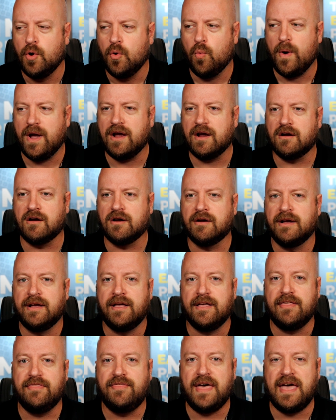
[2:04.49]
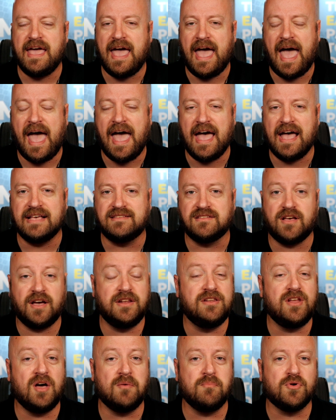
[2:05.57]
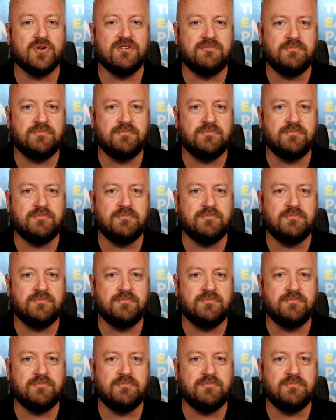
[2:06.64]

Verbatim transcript: where they ask a number